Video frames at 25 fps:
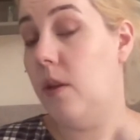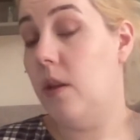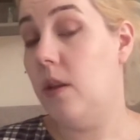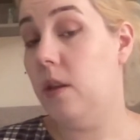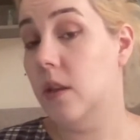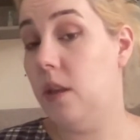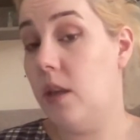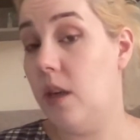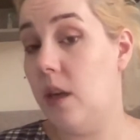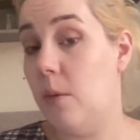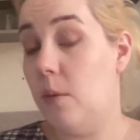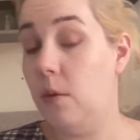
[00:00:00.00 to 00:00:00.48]
end of
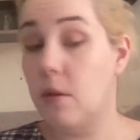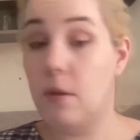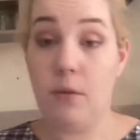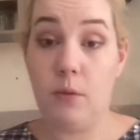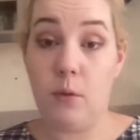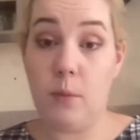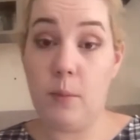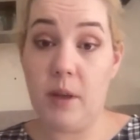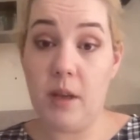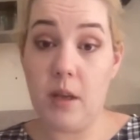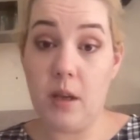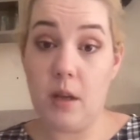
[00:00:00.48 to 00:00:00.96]
the day with the
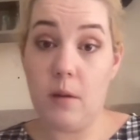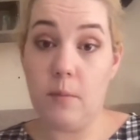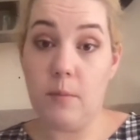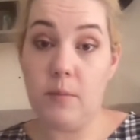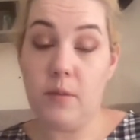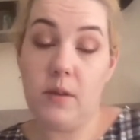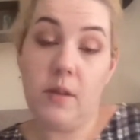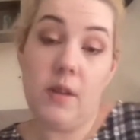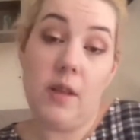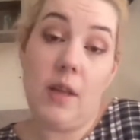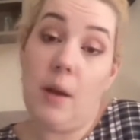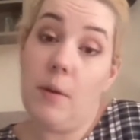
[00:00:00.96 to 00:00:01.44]
full makeup
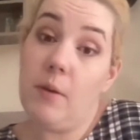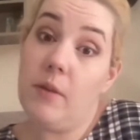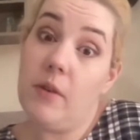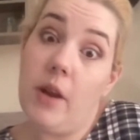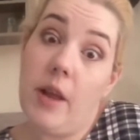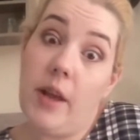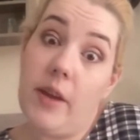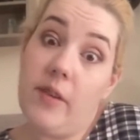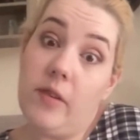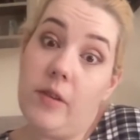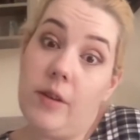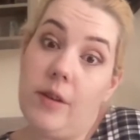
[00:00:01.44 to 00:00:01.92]
to see how it's
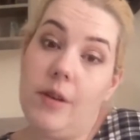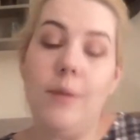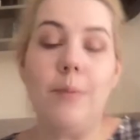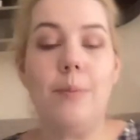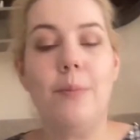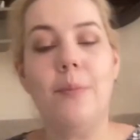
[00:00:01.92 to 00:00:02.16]
lasted.